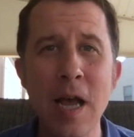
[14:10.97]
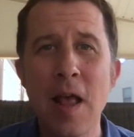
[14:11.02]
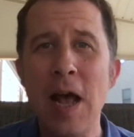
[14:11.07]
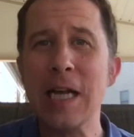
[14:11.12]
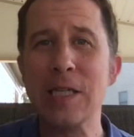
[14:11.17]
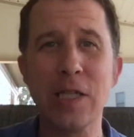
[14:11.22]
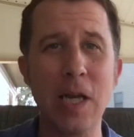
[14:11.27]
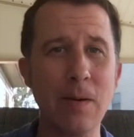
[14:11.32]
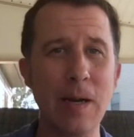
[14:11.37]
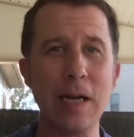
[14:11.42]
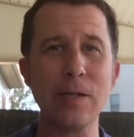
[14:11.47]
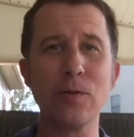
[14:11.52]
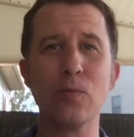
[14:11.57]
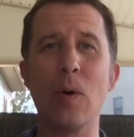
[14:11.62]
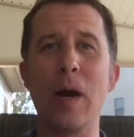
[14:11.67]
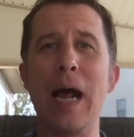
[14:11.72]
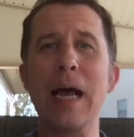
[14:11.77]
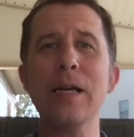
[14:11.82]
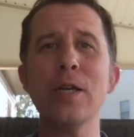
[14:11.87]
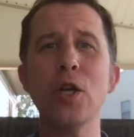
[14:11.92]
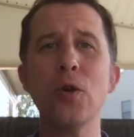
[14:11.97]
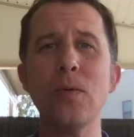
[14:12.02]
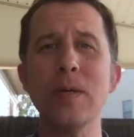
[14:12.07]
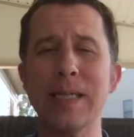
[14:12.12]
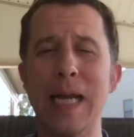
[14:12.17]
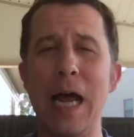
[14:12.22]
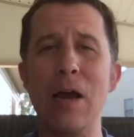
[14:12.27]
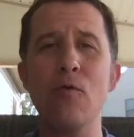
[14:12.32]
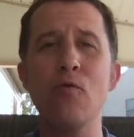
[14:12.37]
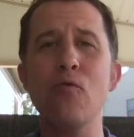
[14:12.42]
That's sometimes what I do is
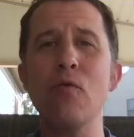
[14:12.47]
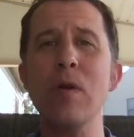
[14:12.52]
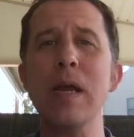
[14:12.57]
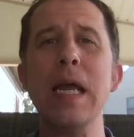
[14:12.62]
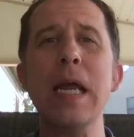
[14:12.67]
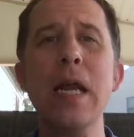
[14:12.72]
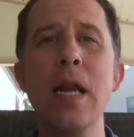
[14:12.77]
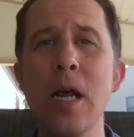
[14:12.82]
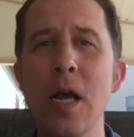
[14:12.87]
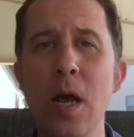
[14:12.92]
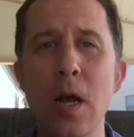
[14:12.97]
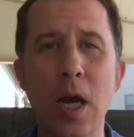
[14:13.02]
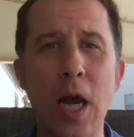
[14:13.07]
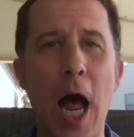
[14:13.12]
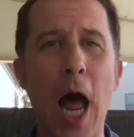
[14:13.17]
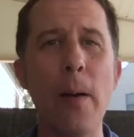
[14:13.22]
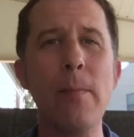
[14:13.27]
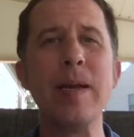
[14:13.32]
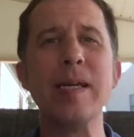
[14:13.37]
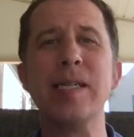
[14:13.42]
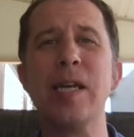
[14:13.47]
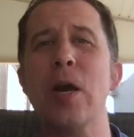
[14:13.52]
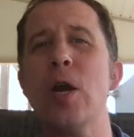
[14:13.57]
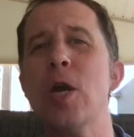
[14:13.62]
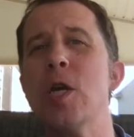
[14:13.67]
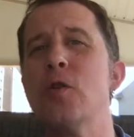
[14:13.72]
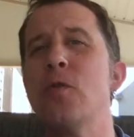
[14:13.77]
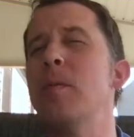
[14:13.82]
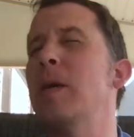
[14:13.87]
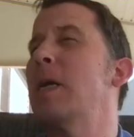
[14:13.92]
I read
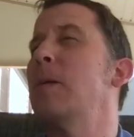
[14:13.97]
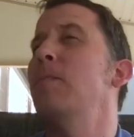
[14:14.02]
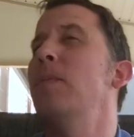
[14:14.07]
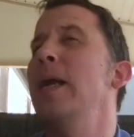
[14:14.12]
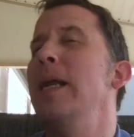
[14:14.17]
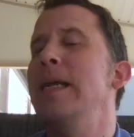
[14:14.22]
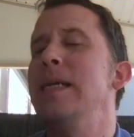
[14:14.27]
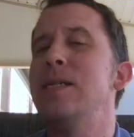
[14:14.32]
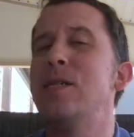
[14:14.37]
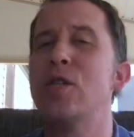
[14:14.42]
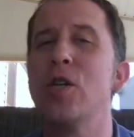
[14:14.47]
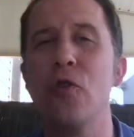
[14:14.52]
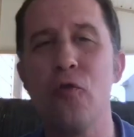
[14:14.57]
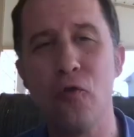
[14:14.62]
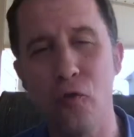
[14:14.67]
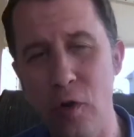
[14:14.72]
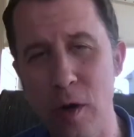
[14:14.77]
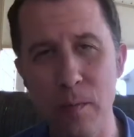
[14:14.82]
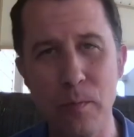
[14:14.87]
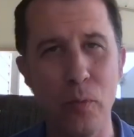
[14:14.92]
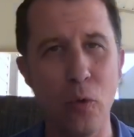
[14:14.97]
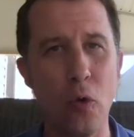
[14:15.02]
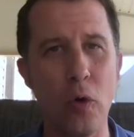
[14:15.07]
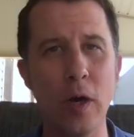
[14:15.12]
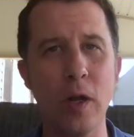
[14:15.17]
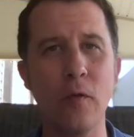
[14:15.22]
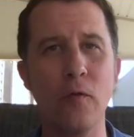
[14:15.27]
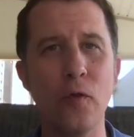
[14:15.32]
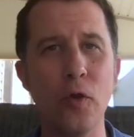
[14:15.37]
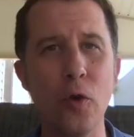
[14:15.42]
commentaries from a completely different
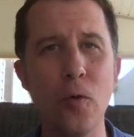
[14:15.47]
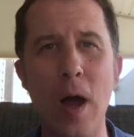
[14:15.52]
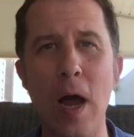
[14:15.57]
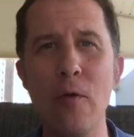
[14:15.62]
point of view.